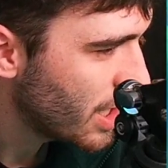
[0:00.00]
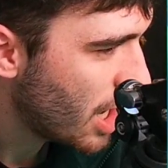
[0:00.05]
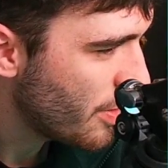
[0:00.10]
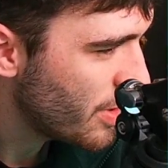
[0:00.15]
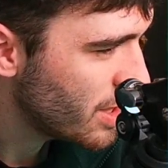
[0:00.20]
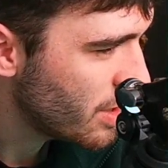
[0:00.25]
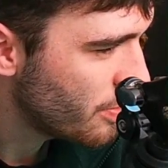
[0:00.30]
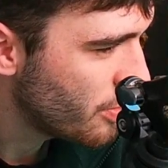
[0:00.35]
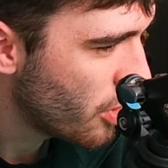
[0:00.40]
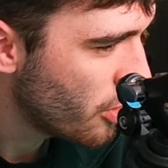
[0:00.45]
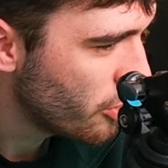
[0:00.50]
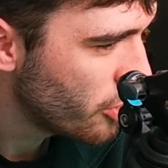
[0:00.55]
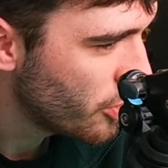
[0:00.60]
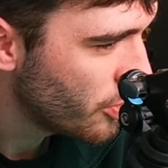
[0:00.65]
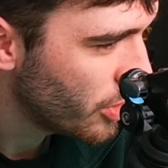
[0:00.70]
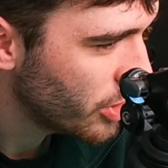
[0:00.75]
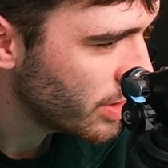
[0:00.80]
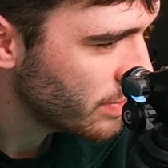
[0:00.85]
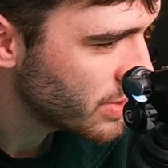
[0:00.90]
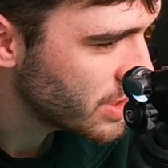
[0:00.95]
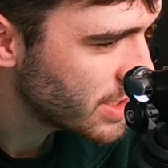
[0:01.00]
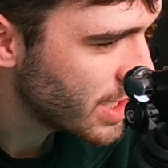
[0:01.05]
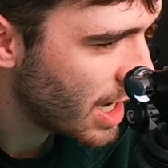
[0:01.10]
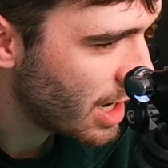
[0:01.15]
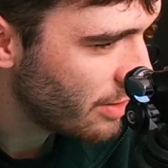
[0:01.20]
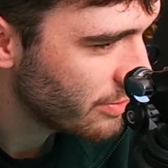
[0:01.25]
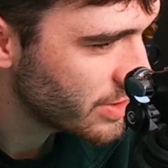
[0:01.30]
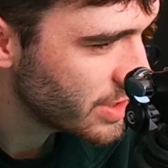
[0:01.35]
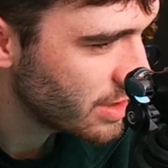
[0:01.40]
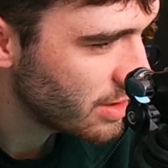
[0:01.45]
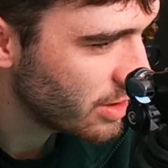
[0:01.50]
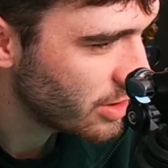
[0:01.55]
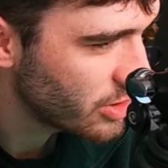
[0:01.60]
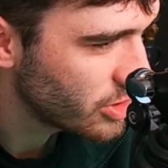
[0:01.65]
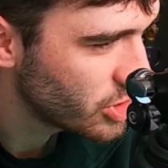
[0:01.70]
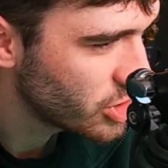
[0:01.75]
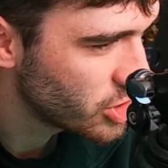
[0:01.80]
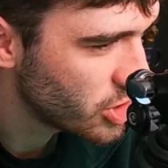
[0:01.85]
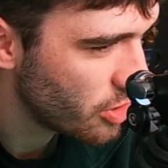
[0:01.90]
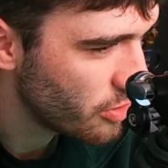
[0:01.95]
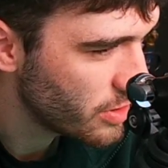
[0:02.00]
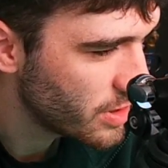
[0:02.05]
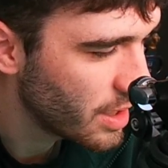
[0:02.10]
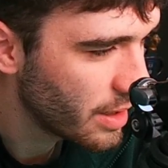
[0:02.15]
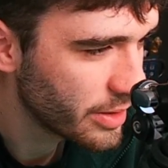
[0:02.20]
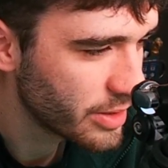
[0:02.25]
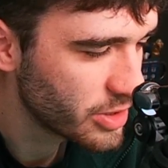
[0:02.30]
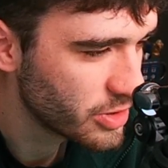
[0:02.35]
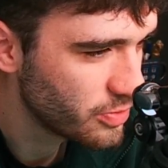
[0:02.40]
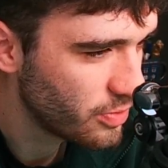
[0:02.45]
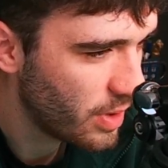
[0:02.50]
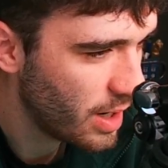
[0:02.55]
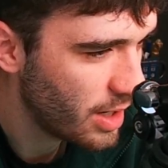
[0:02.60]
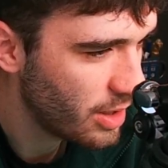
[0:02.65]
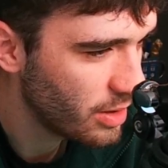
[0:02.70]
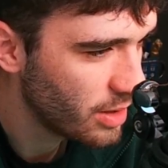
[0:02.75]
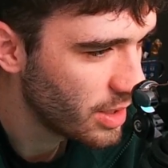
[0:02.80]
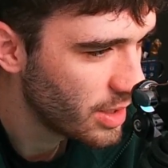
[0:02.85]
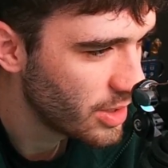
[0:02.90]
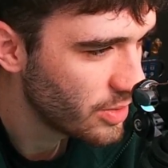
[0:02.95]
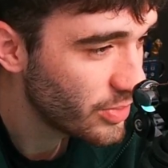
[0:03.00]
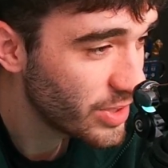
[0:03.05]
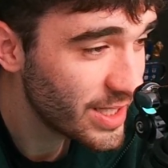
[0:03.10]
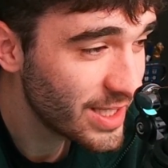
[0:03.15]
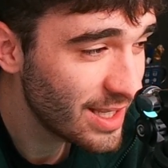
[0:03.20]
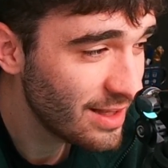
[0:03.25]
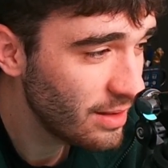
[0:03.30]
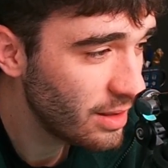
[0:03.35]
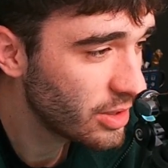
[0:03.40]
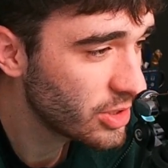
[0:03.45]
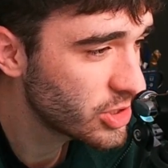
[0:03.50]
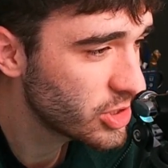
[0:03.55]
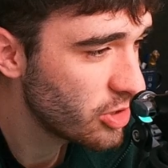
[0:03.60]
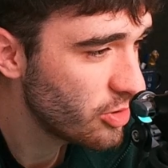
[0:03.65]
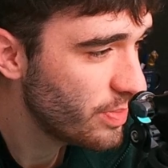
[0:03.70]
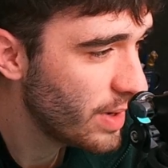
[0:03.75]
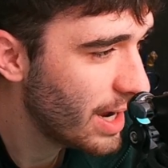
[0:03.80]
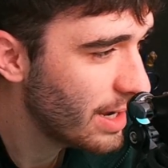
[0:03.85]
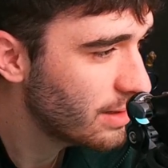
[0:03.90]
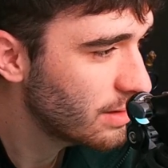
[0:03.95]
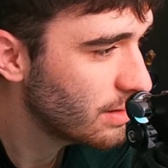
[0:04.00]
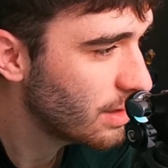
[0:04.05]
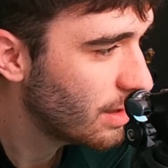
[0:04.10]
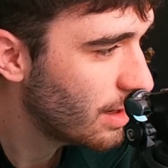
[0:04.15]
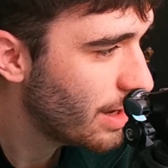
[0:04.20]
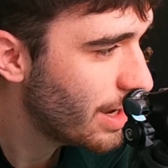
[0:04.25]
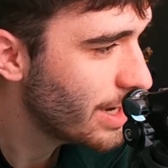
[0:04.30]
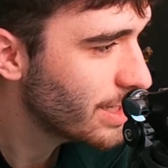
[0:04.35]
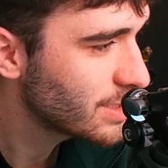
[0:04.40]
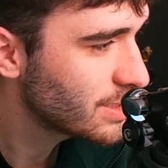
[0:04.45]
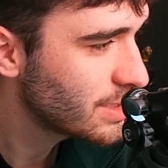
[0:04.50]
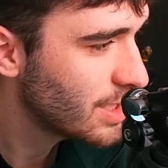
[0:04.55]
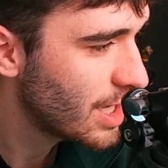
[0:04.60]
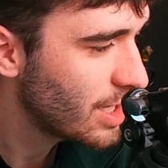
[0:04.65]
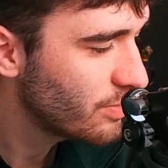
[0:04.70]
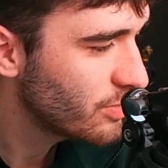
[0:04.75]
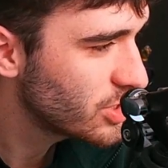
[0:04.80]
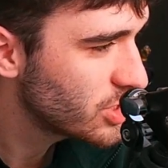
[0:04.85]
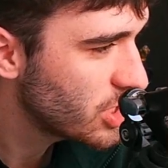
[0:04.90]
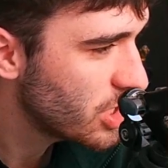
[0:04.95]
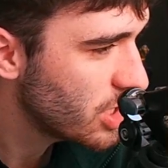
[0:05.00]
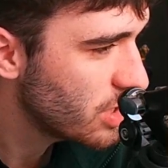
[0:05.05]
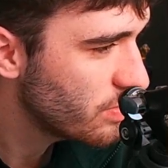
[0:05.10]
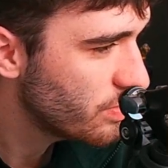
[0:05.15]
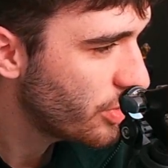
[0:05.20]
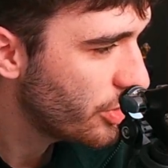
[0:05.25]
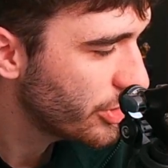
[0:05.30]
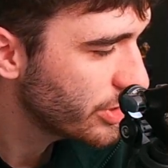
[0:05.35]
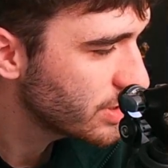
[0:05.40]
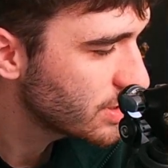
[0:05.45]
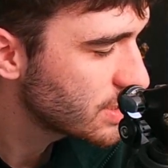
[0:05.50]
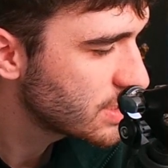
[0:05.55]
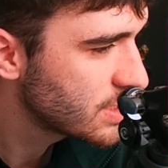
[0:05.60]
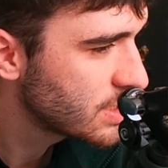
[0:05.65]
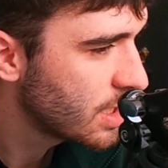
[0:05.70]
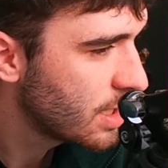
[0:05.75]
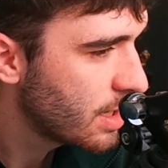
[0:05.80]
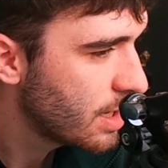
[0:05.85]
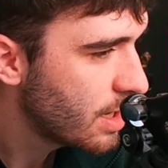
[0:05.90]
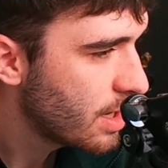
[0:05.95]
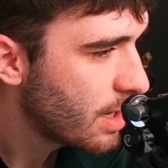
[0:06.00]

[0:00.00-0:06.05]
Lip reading: I mean, the Pokemon themselves, they look so good as well. But they didn't look so bad in the last game, certain points.